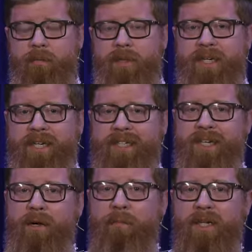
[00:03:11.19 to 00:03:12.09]
Because
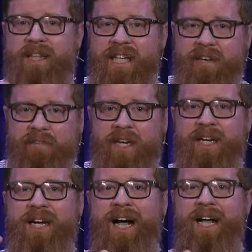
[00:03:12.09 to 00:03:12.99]

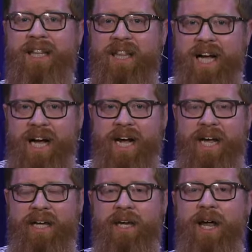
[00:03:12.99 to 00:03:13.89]
believing a
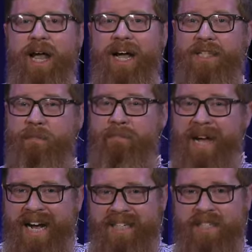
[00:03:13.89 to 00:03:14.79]
lie has
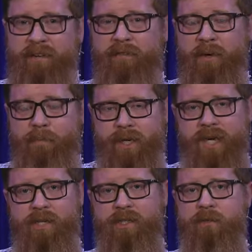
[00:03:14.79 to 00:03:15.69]
massive
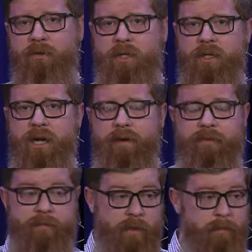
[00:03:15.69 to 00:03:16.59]
implications for your life.
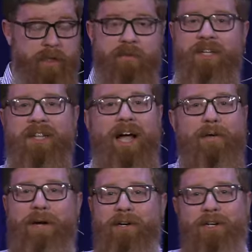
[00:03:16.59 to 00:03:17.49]
Believing a lie
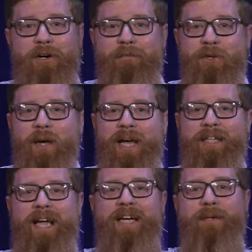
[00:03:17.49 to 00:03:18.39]
about curfew
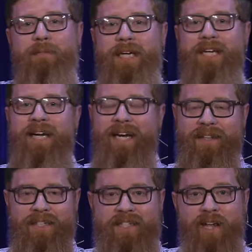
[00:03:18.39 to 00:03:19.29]
ended me in
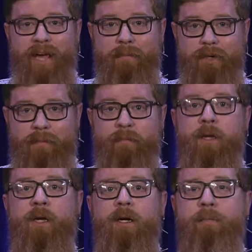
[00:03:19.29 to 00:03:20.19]
the slammer
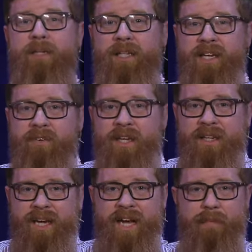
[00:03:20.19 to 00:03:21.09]
Believing a
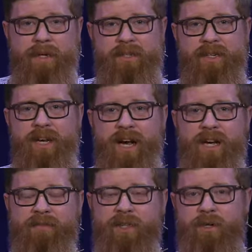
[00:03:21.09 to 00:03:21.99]
lie about the
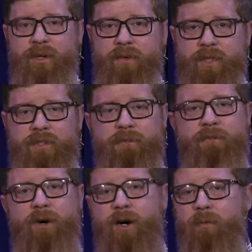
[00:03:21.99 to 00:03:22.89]
God of the universe is
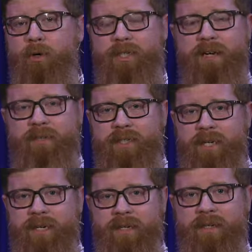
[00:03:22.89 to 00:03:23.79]
far more
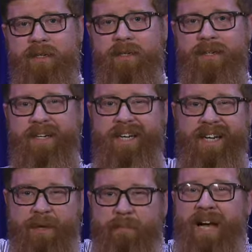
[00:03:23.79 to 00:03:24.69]
devastating.
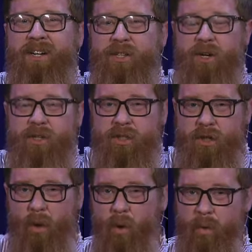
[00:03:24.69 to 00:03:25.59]
It impacts our
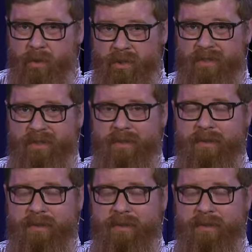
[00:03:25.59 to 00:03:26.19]
souls.